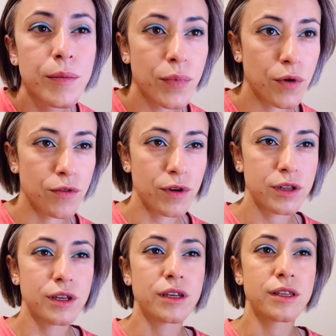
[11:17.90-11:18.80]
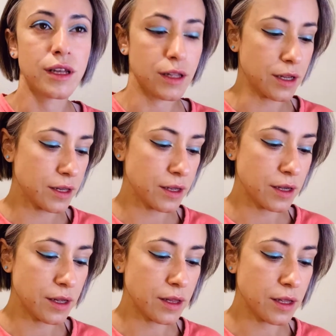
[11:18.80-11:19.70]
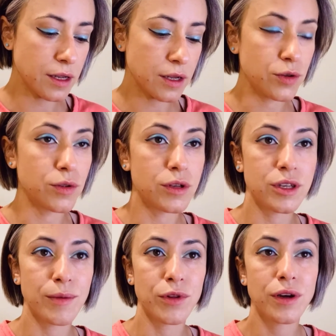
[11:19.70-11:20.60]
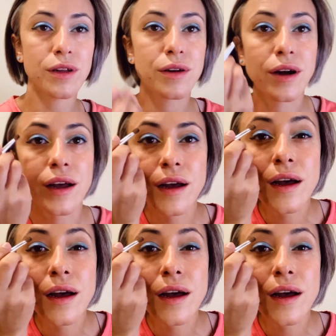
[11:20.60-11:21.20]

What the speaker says: Perfect, yes, like that. And then I do the same on the other eye.